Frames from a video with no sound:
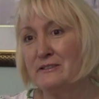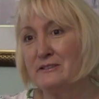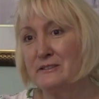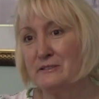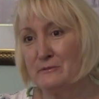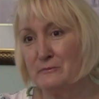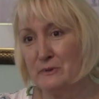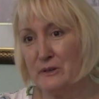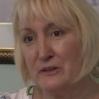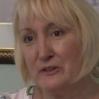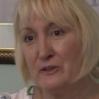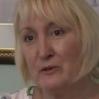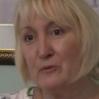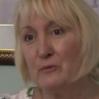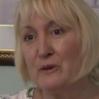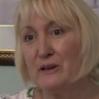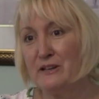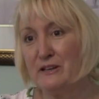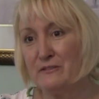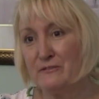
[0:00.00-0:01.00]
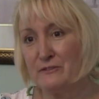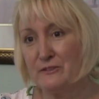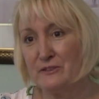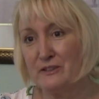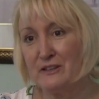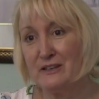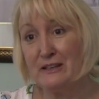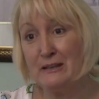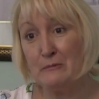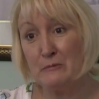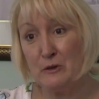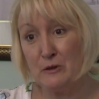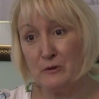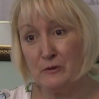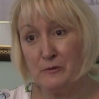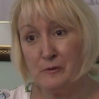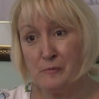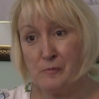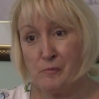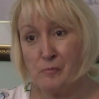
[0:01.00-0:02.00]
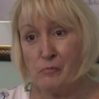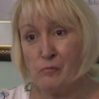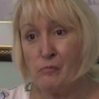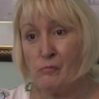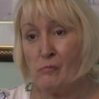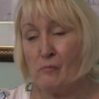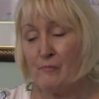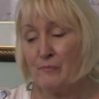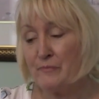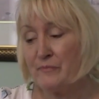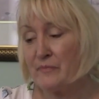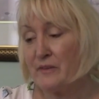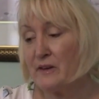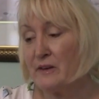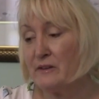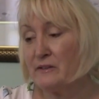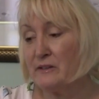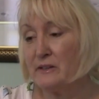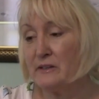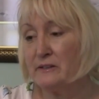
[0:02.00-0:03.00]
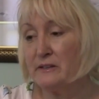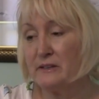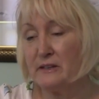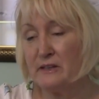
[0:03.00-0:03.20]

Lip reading: to where you're ready for the chemo. And then the